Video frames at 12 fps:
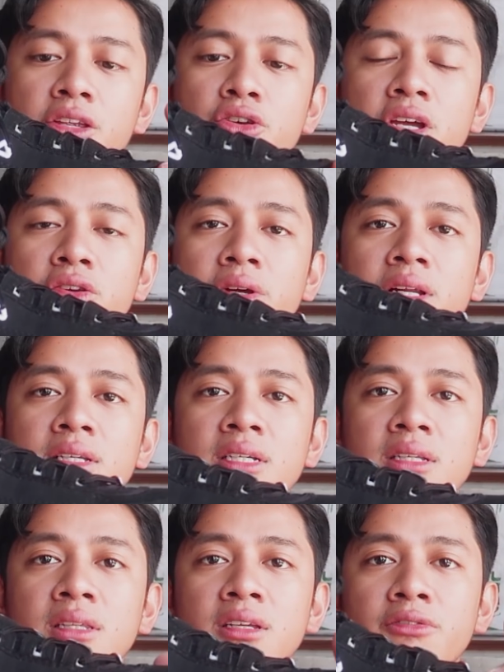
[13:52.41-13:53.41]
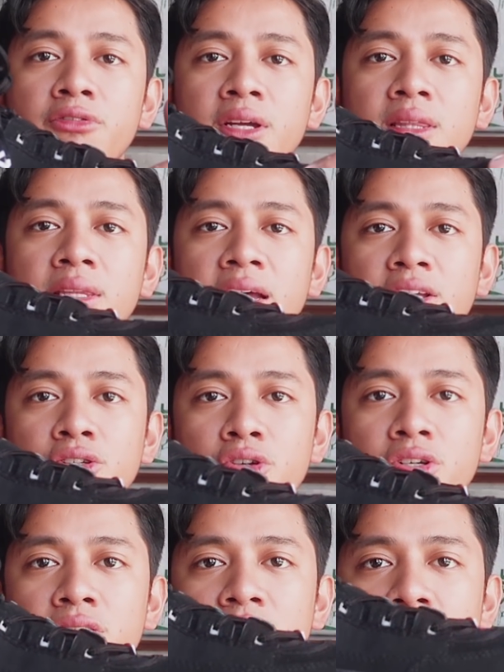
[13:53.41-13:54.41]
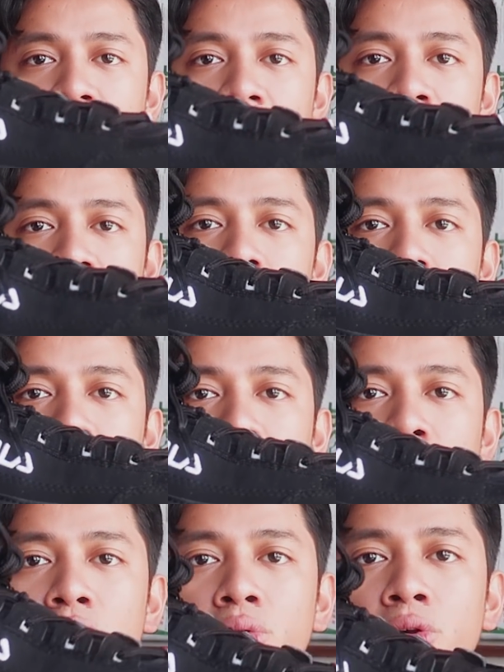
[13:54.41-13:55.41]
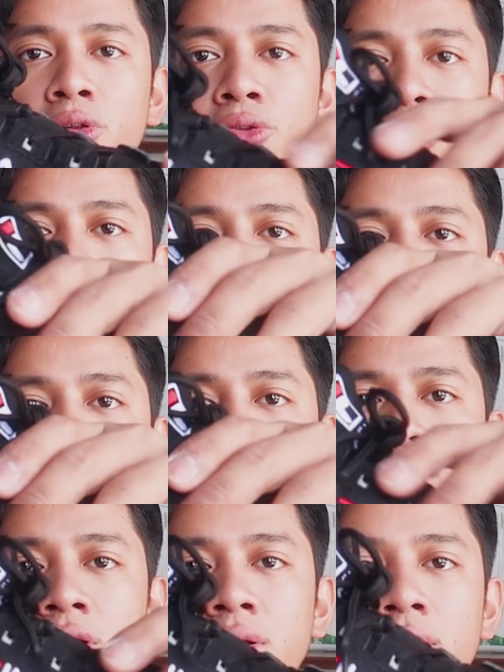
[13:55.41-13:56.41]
And you can really see the different textures here from the sole to this one.